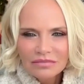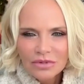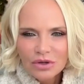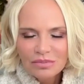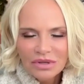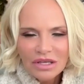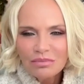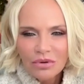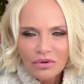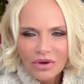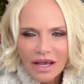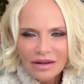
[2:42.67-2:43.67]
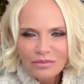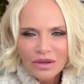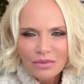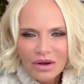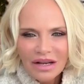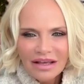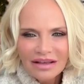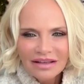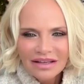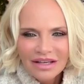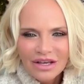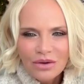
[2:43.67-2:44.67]
your people, and we want to
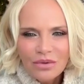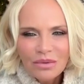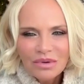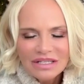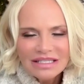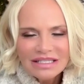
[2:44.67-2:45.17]
we want to